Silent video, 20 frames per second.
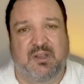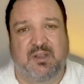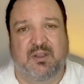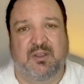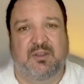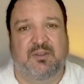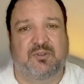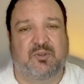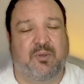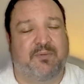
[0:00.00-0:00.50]

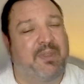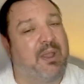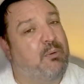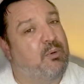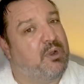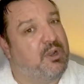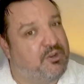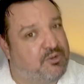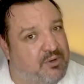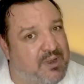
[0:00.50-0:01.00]
So if they
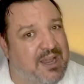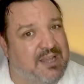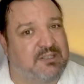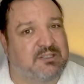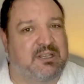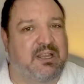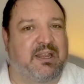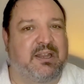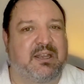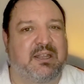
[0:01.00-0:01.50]
were to
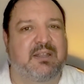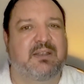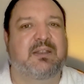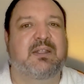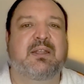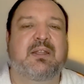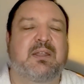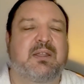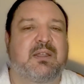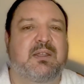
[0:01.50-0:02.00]
translate it,
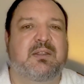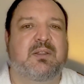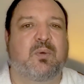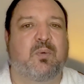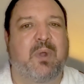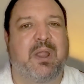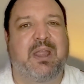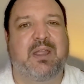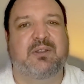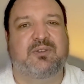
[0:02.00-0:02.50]
the
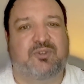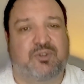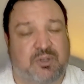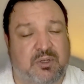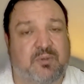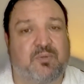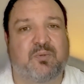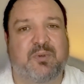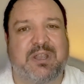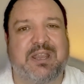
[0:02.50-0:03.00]
way it
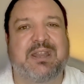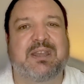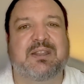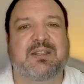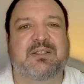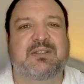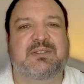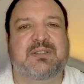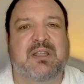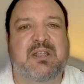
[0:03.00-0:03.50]
should read
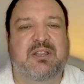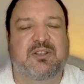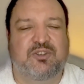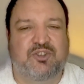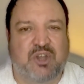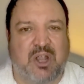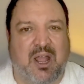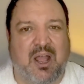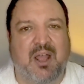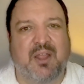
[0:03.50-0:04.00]
is
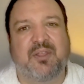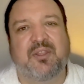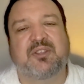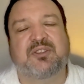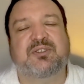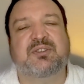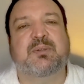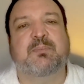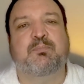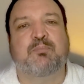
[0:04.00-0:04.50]
John the
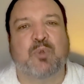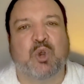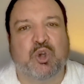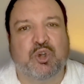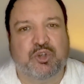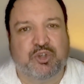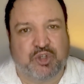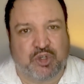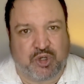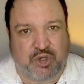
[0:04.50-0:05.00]

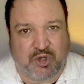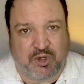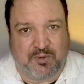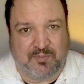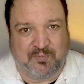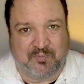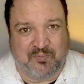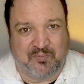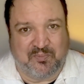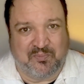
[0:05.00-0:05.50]
Submerger.
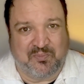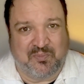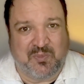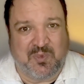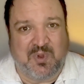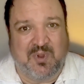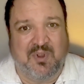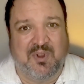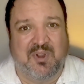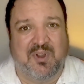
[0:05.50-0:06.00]

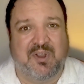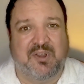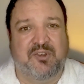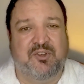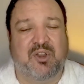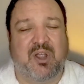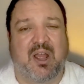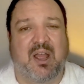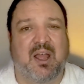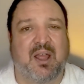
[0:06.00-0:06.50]

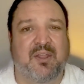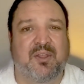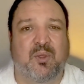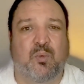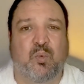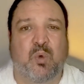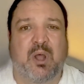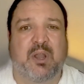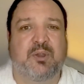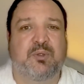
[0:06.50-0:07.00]
John, the
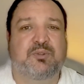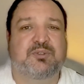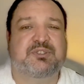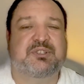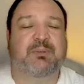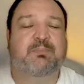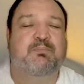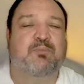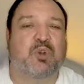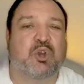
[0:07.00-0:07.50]
one who
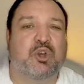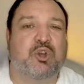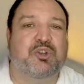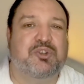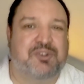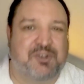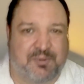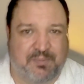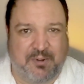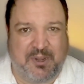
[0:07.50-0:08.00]

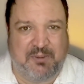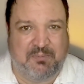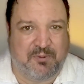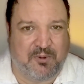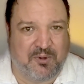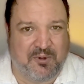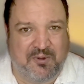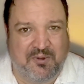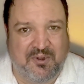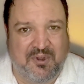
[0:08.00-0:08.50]
submerged
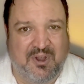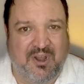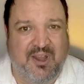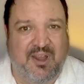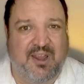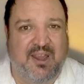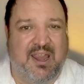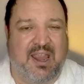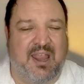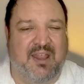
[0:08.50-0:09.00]
people.
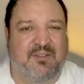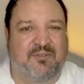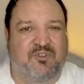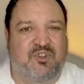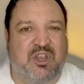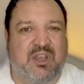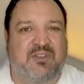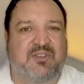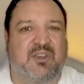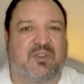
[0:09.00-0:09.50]
And
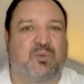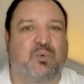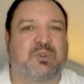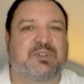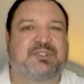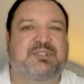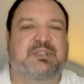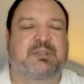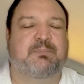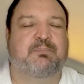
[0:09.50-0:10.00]
Jesus
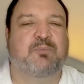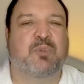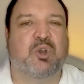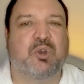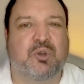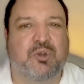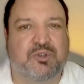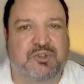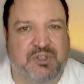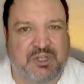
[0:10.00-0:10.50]
was
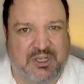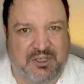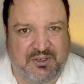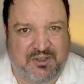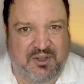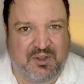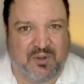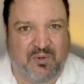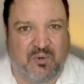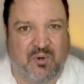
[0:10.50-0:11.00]
submerged
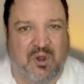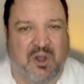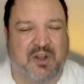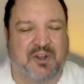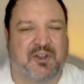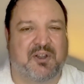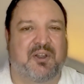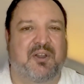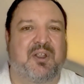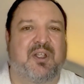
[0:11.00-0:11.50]
into the
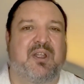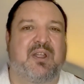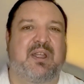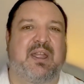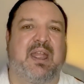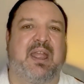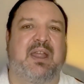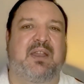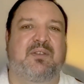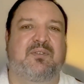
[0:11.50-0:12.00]
water.
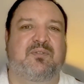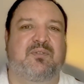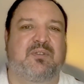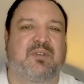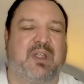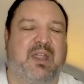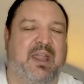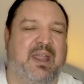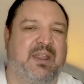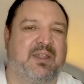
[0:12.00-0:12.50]
And
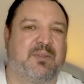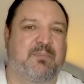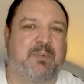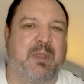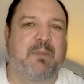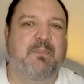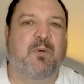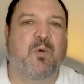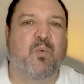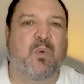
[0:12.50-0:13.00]
the
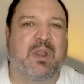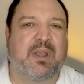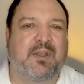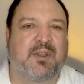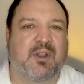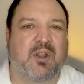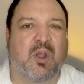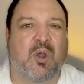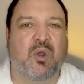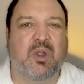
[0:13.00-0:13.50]
people went
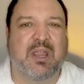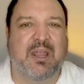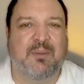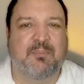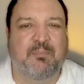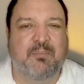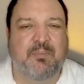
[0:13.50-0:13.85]
to go get